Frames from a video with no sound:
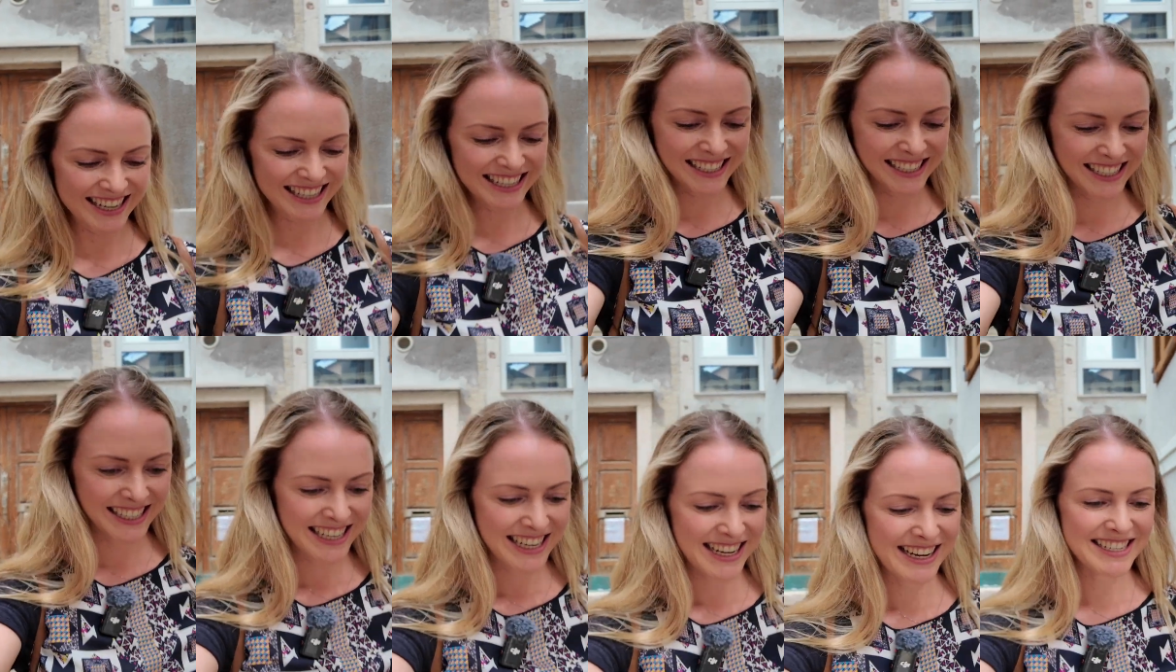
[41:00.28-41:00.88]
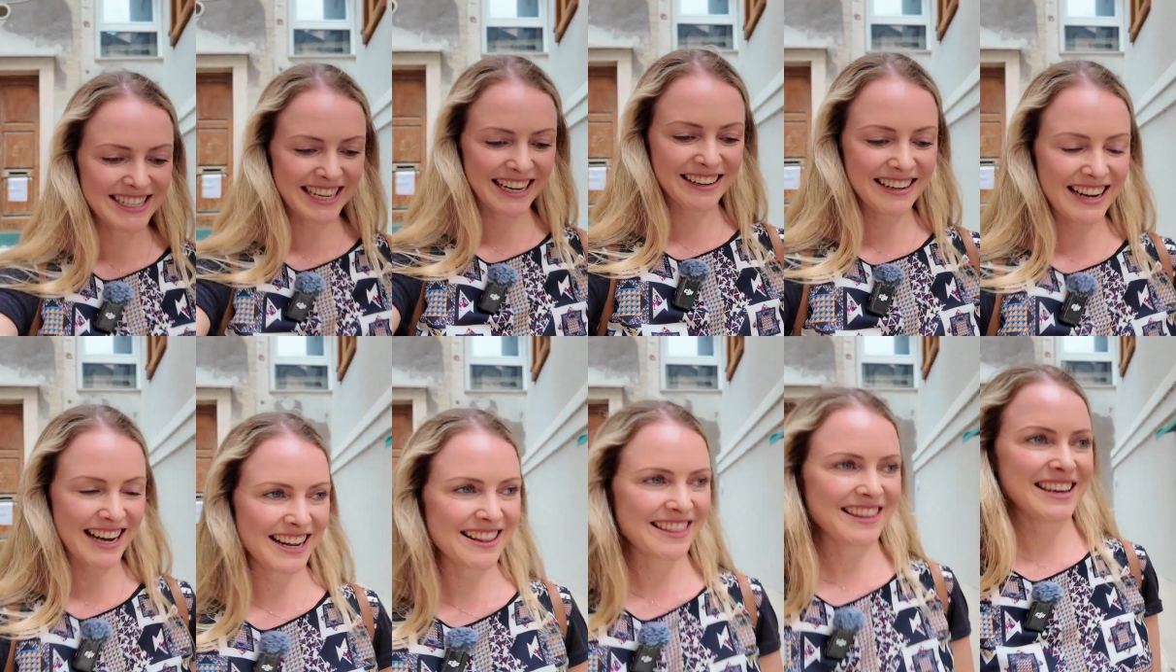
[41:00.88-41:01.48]
now,
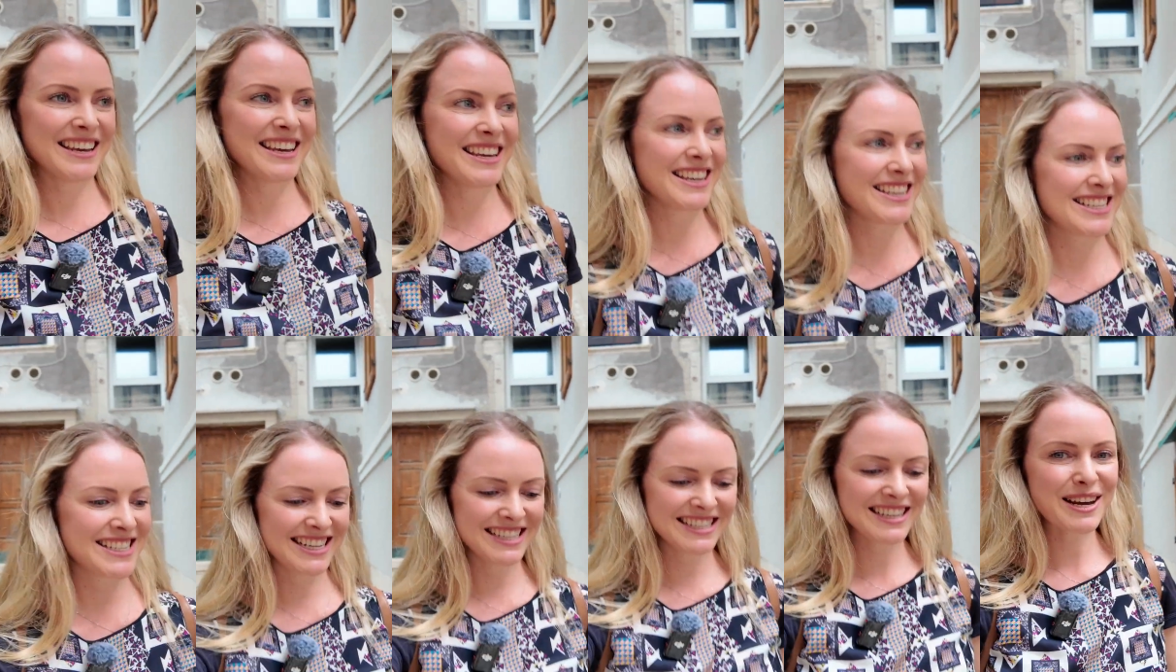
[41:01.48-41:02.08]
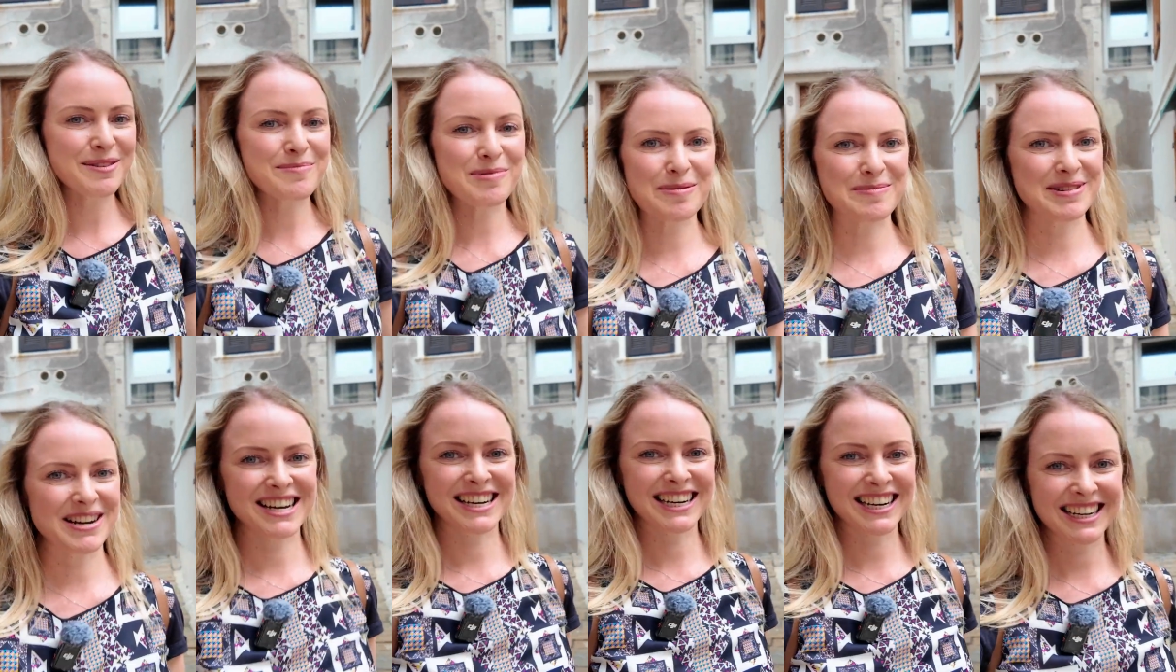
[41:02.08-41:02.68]
down at the seaside
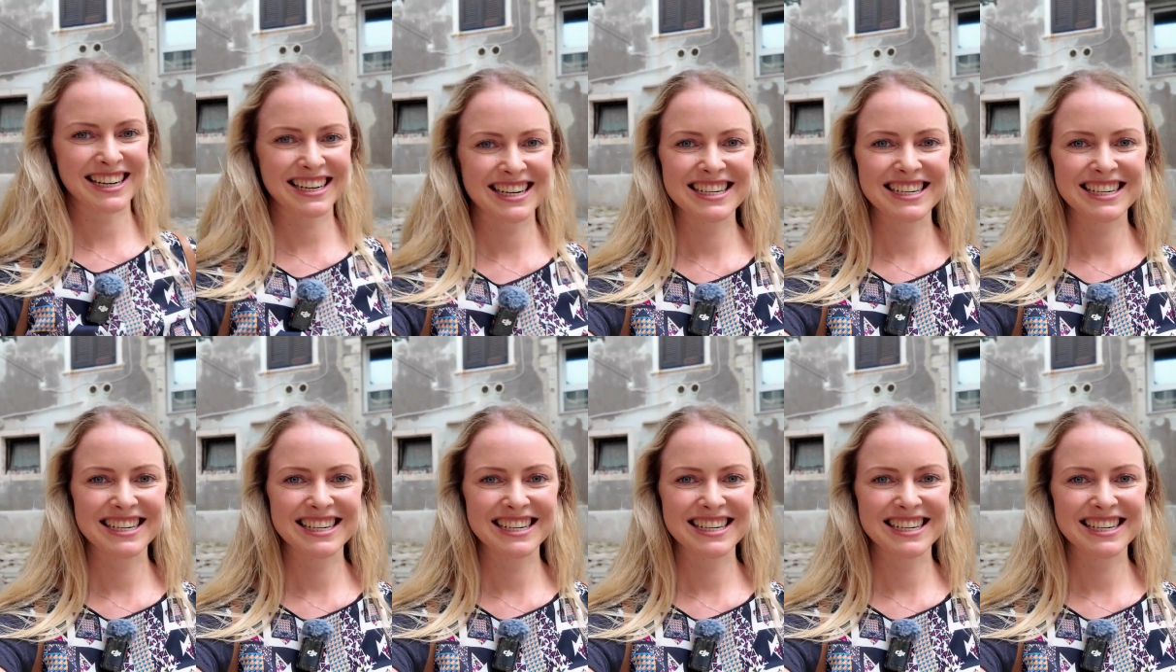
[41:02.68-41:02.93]
promenade.